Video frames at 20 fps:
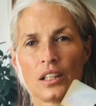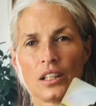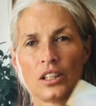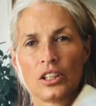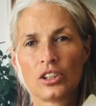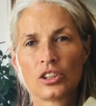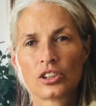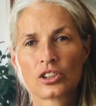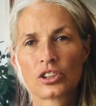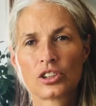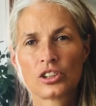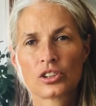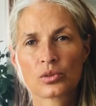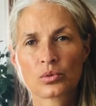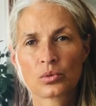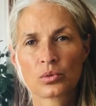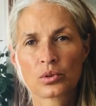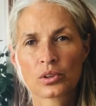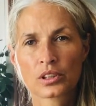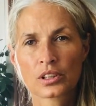Here she's
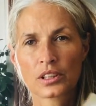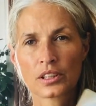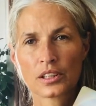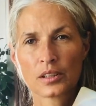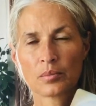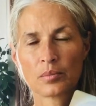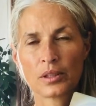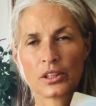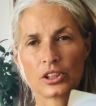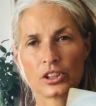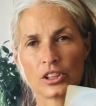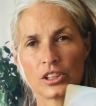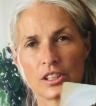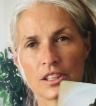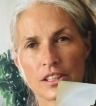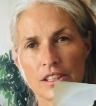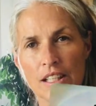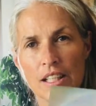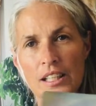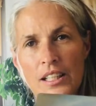orderly, but she's
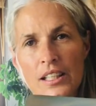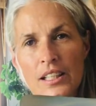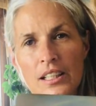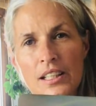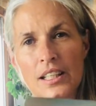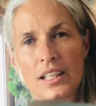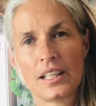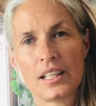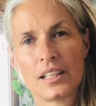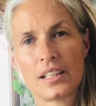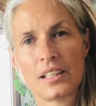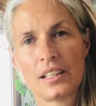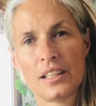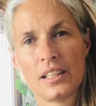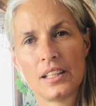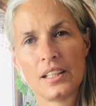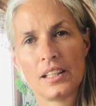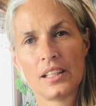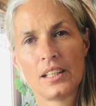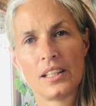setting again
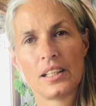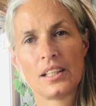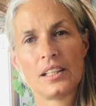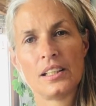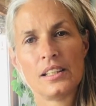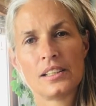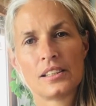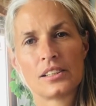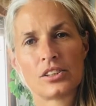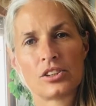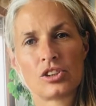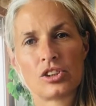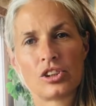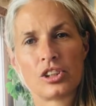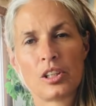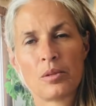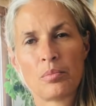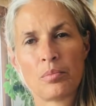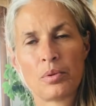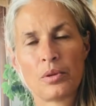this
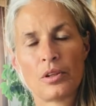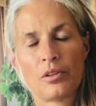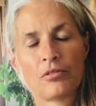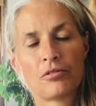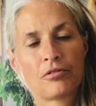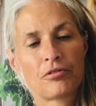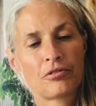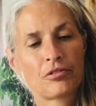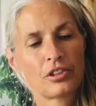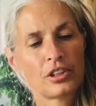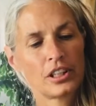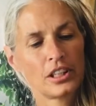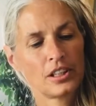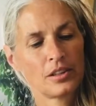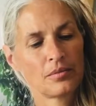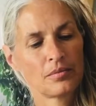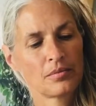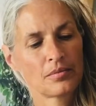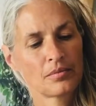ship free.